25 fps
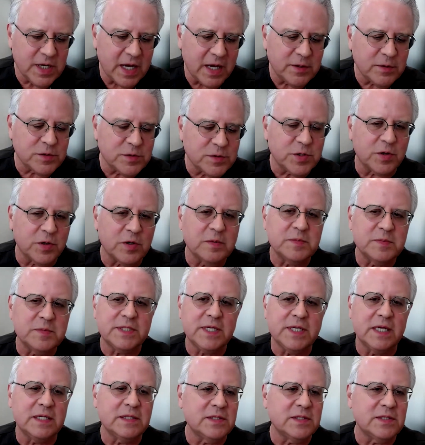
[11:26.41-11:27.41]
other
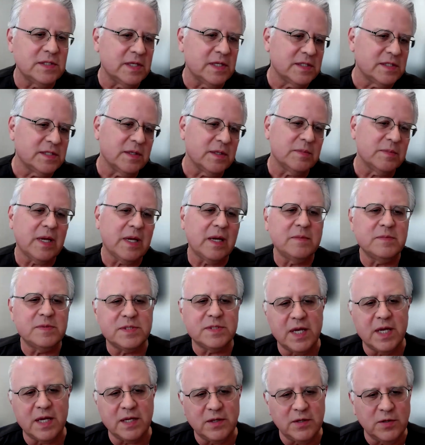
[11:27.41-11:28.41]
circumstances that sometimes
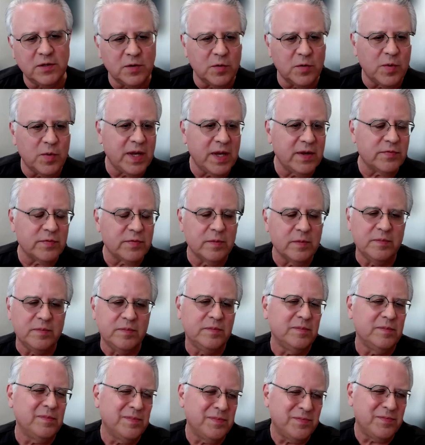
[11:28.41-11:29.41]
take you away
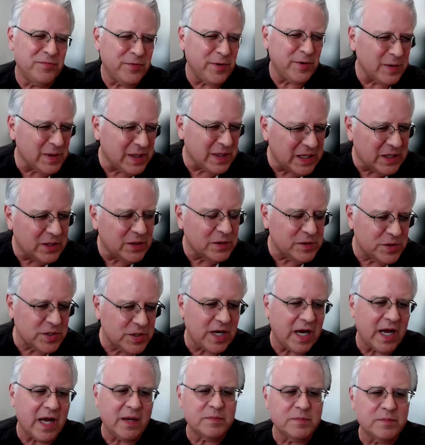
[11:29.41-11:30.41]
from fairly good
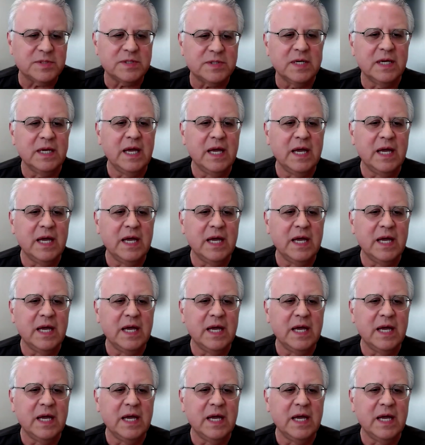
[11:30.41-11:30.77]
jobs.